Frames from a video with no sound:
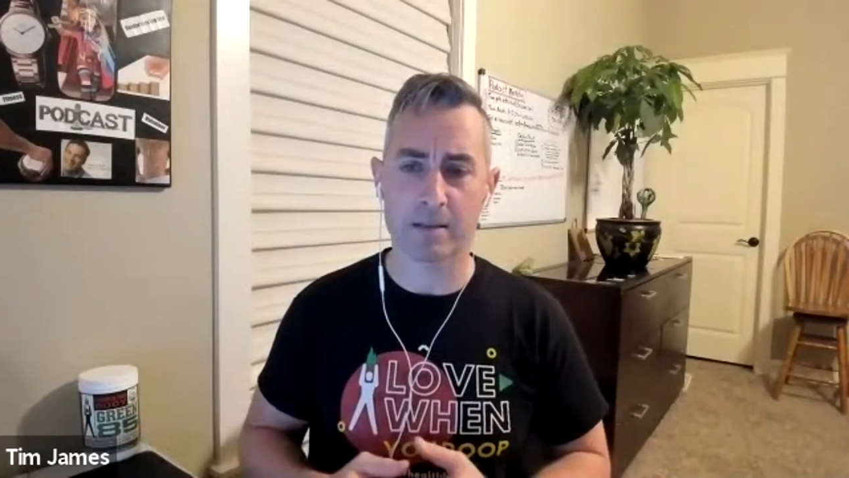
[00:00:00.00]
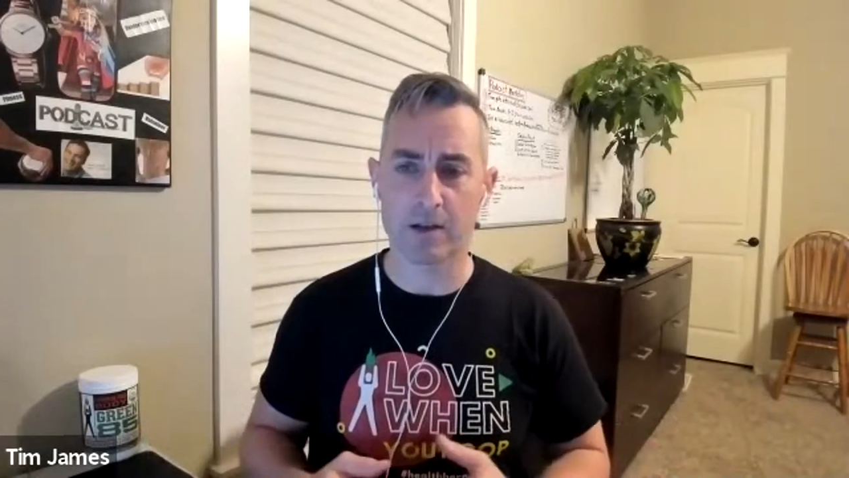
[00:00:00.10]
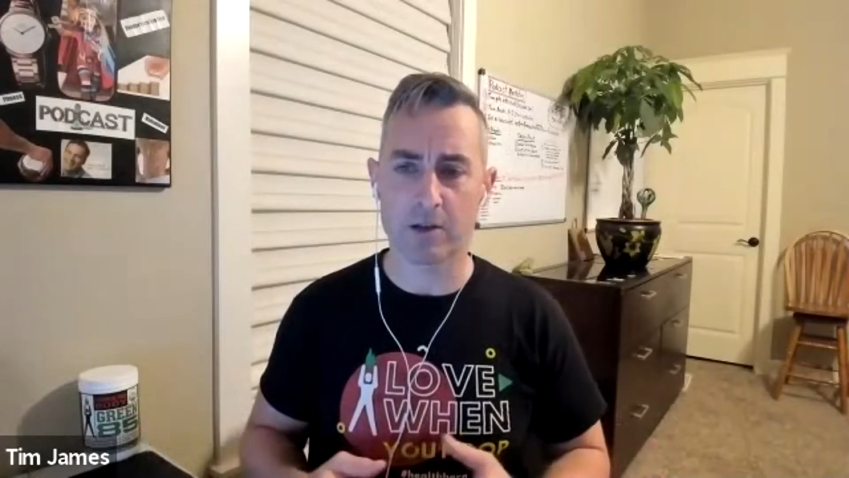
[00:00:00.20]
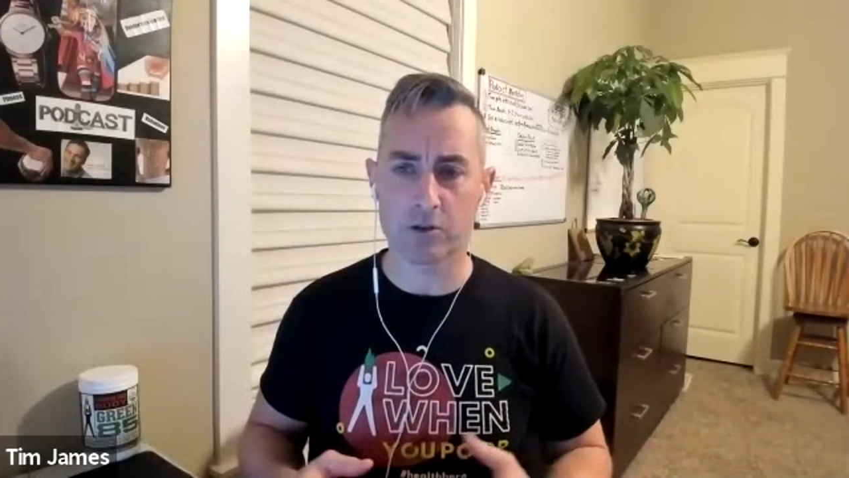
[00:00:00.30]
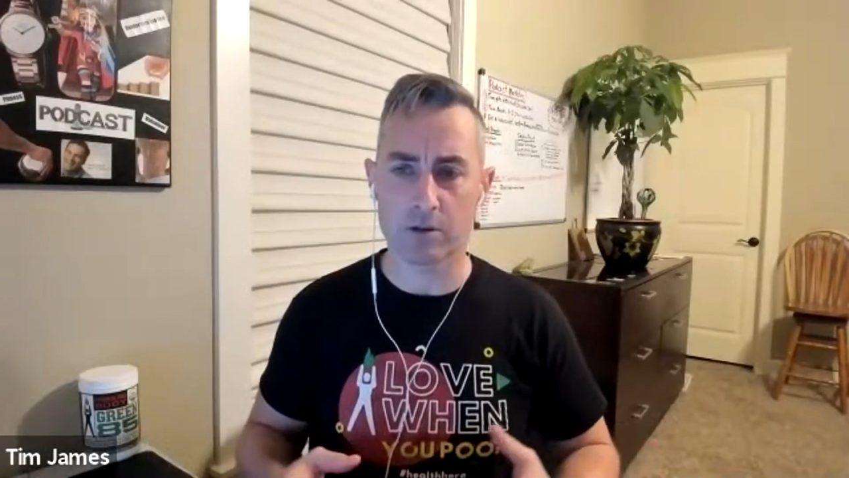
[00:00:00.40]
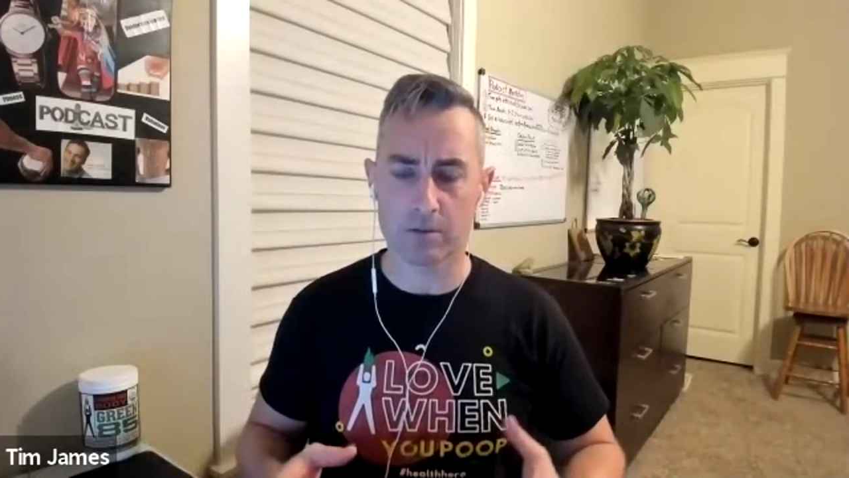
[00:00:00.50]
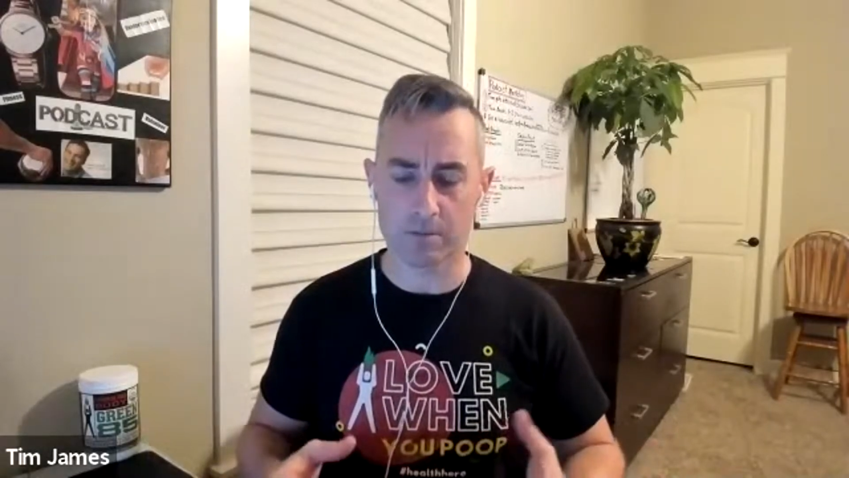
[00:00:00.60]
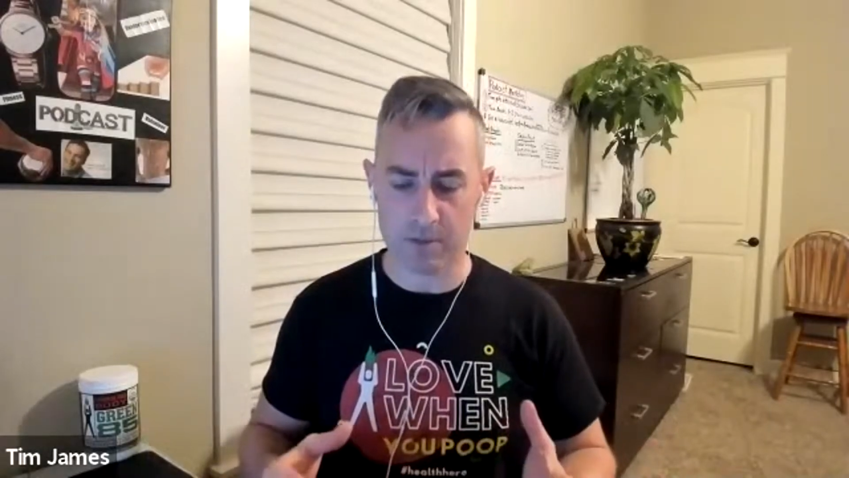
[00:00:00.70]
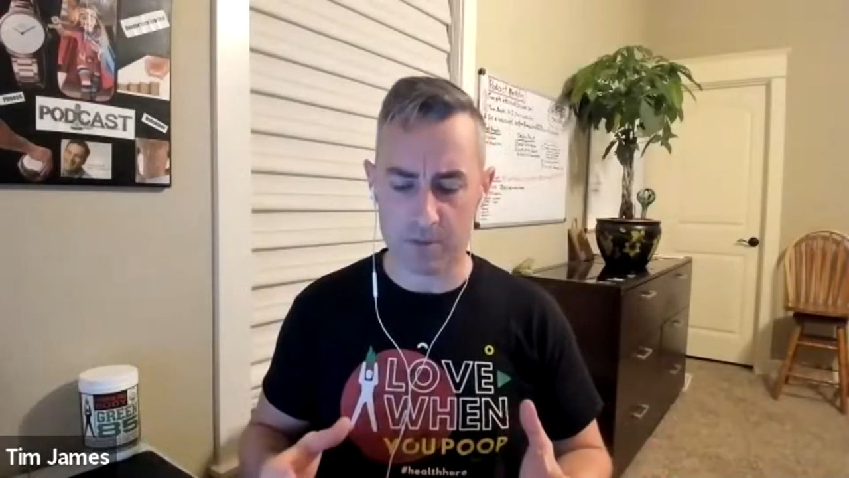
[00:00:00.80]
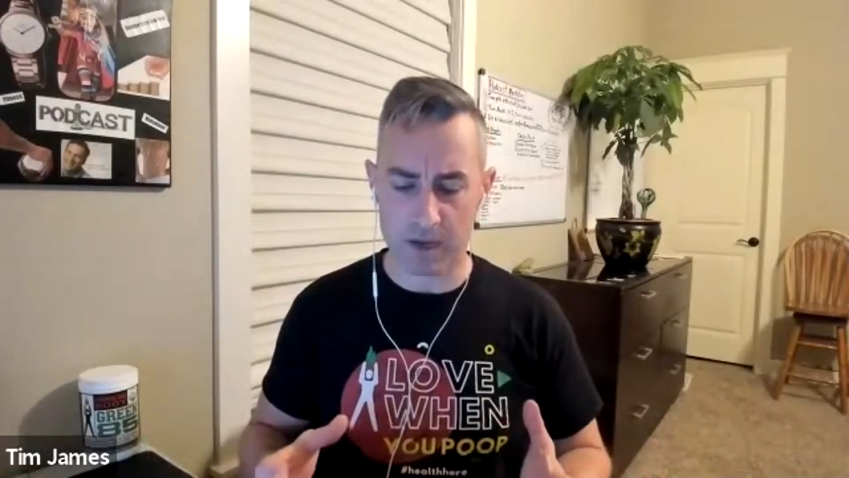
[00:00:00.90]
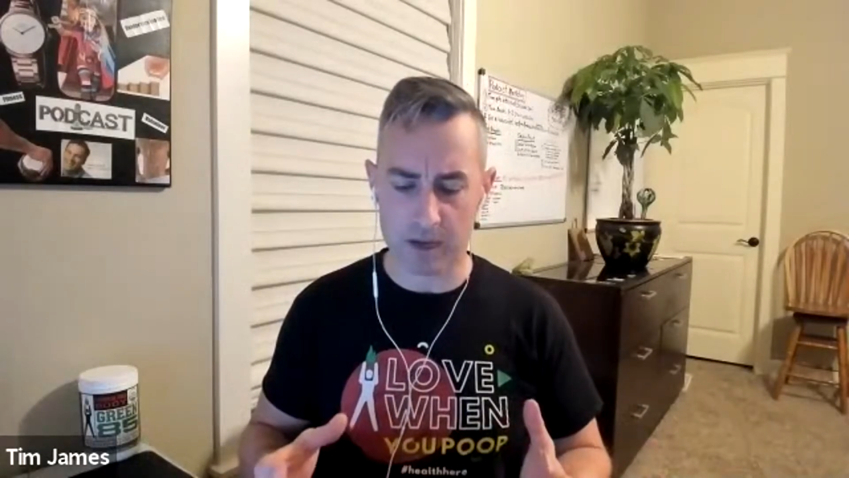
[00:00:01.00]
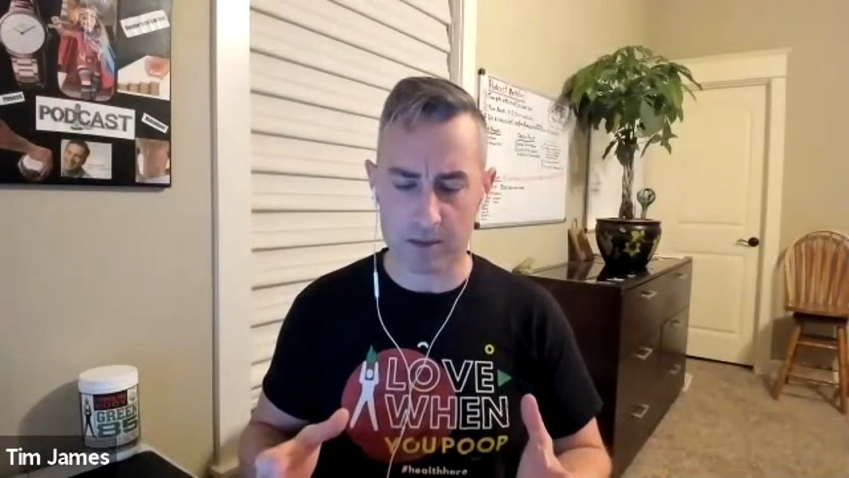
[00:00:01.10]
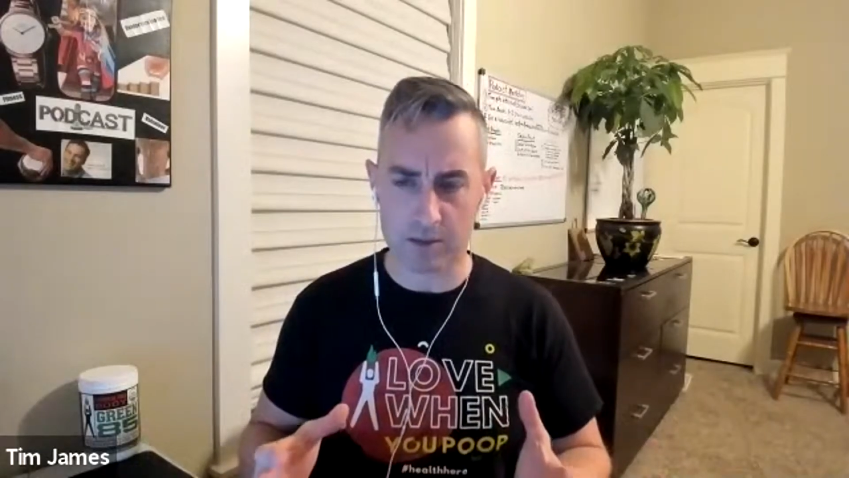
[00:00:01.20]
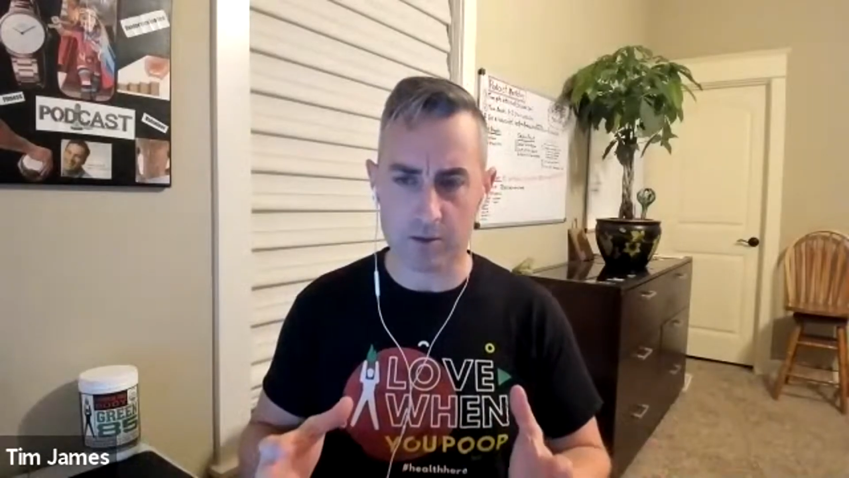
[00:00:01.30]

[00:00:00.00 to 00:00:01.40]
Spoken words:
high sugar in some cases.